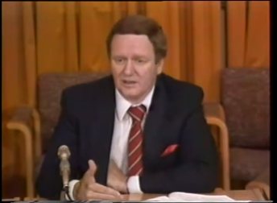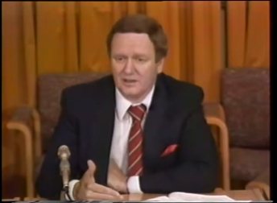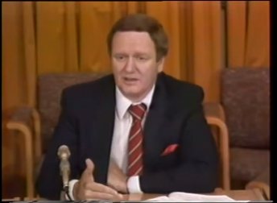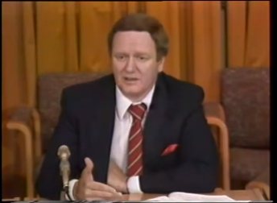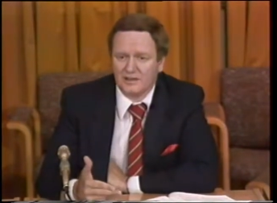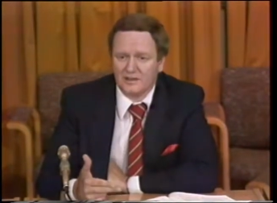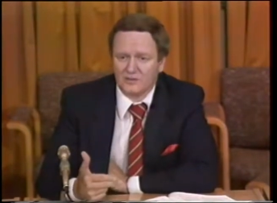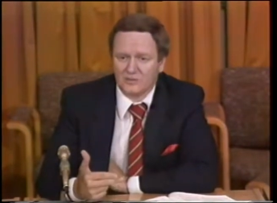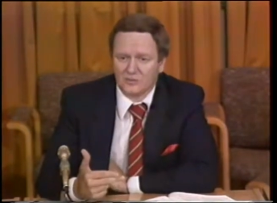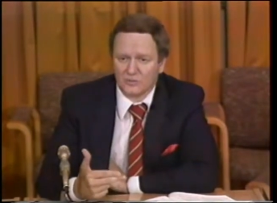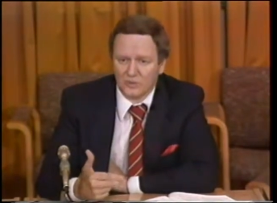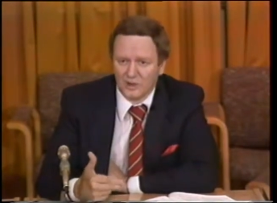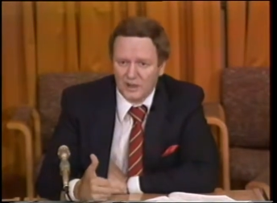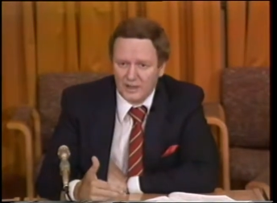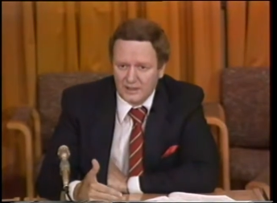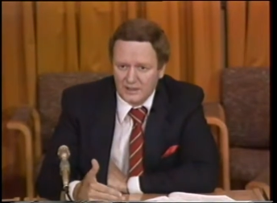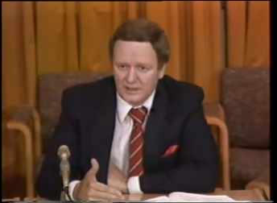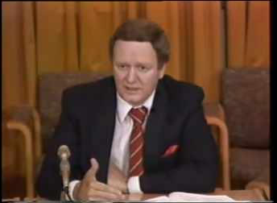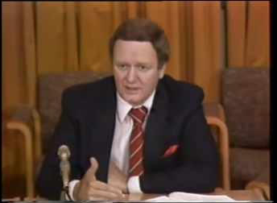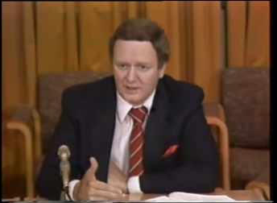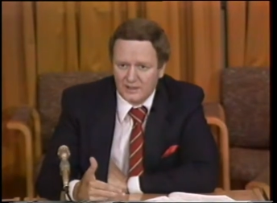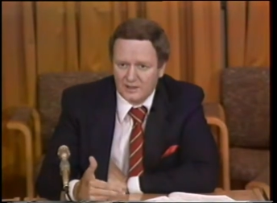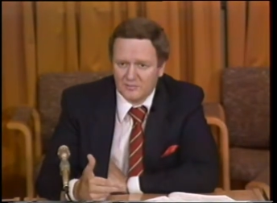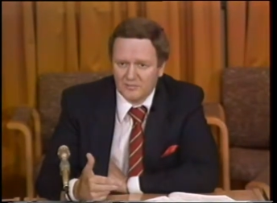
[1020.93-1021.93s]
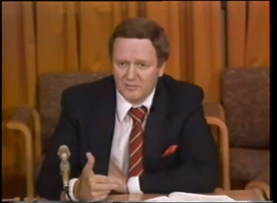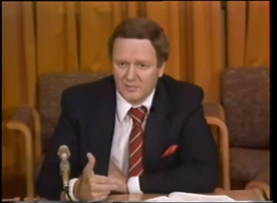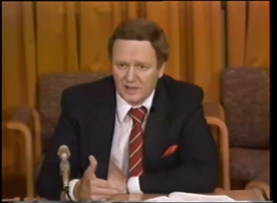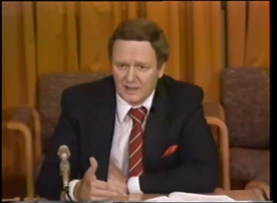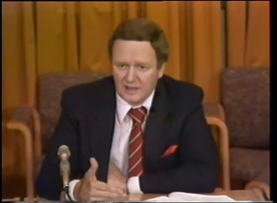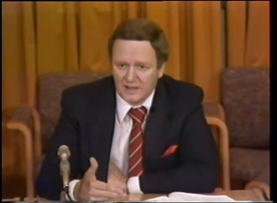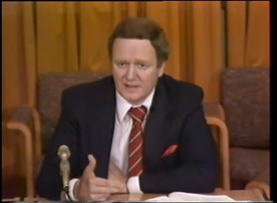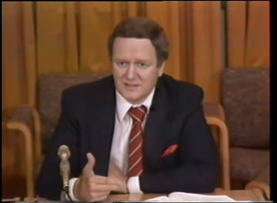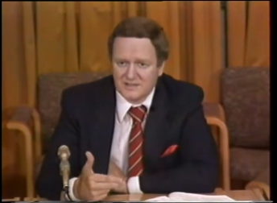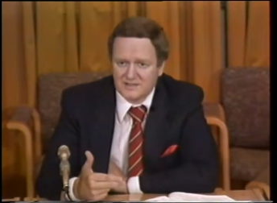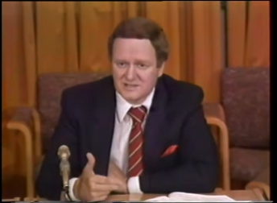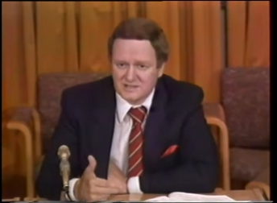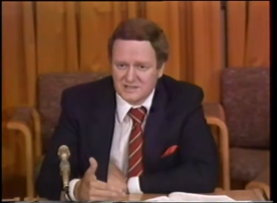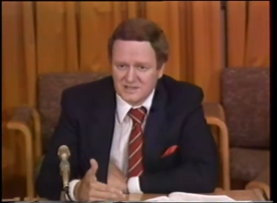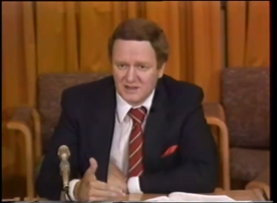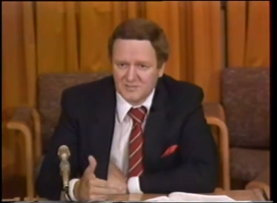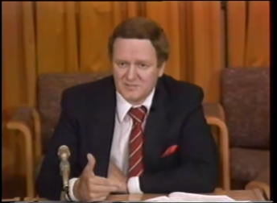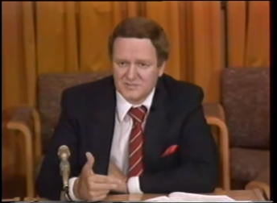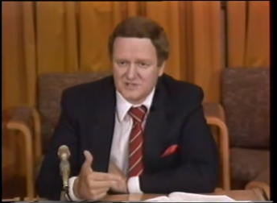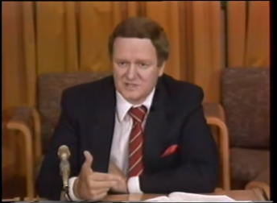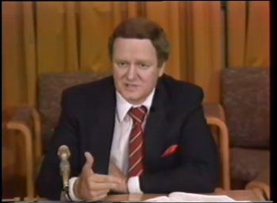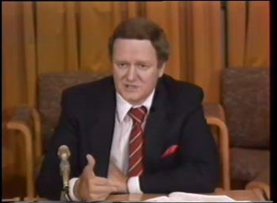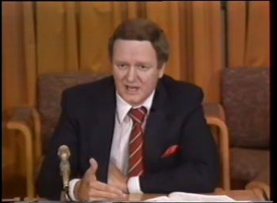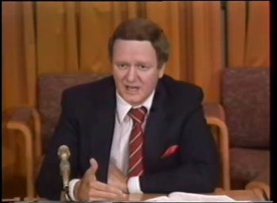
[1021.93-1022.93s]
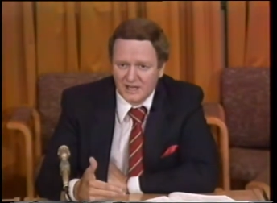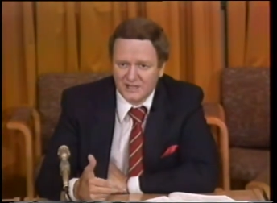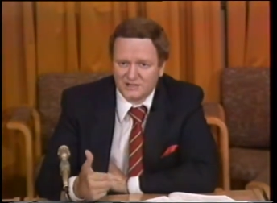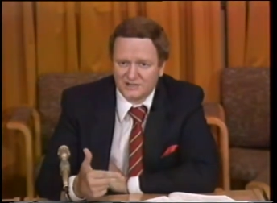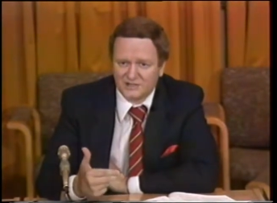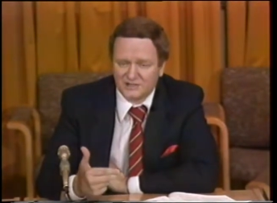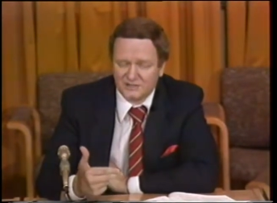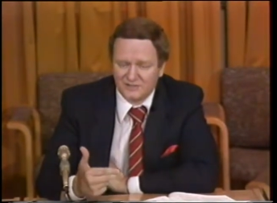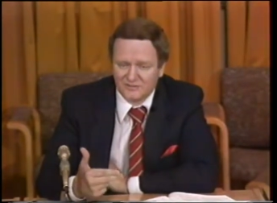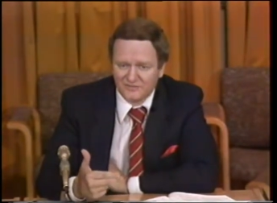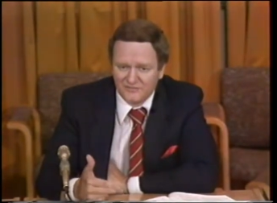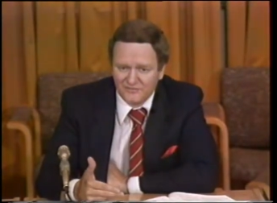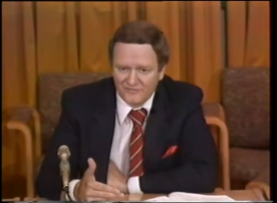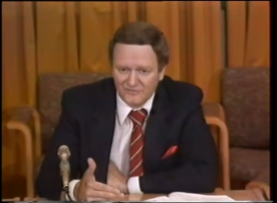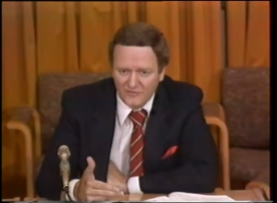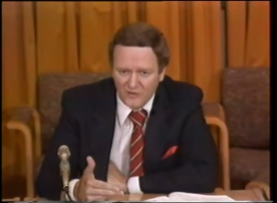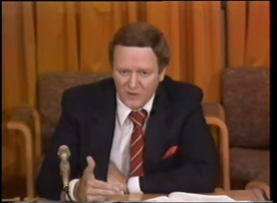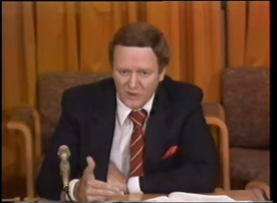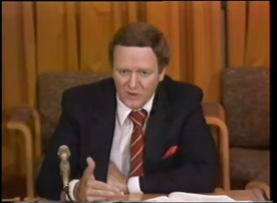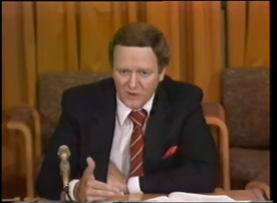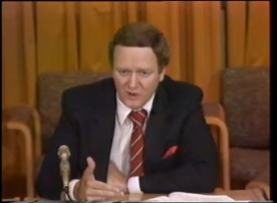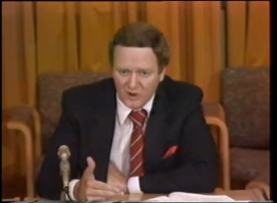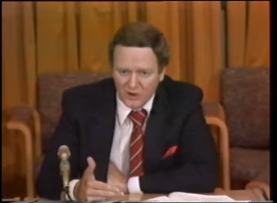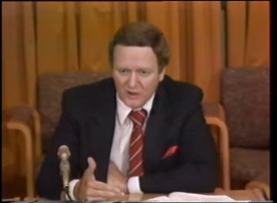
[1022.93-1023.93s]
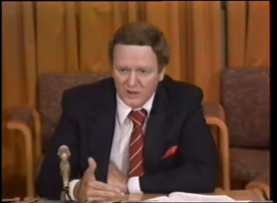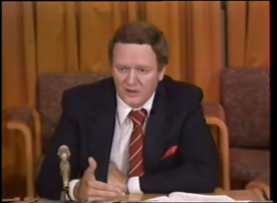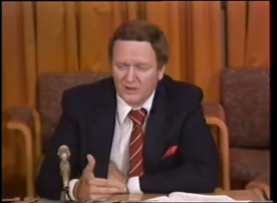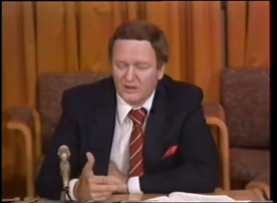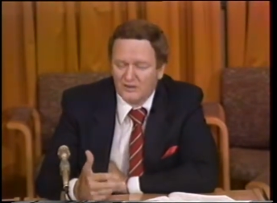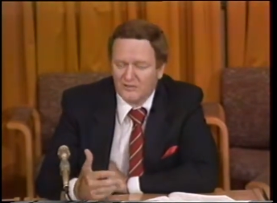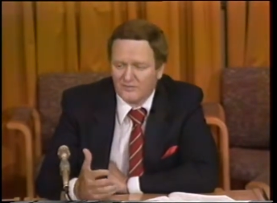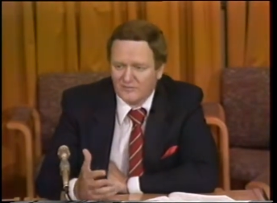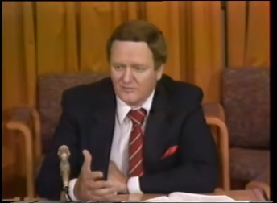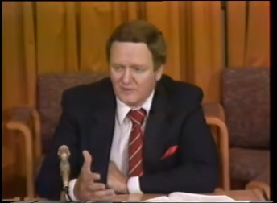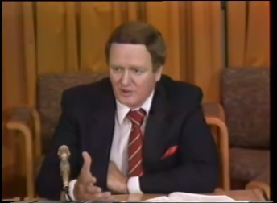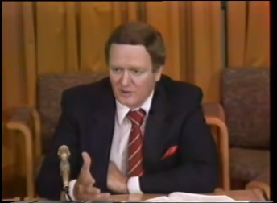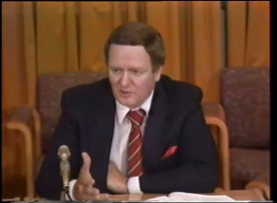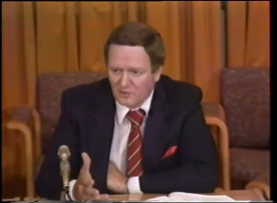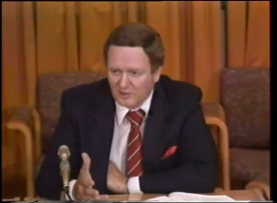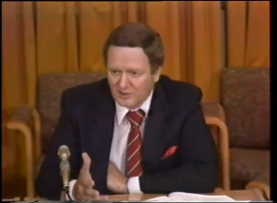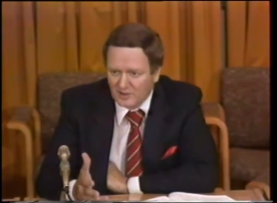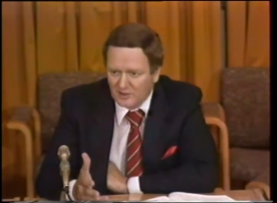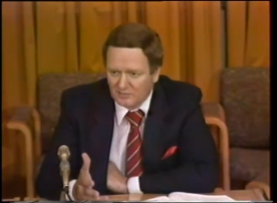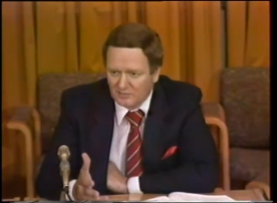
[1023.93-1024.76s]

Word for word: in writing by subsection 4. Very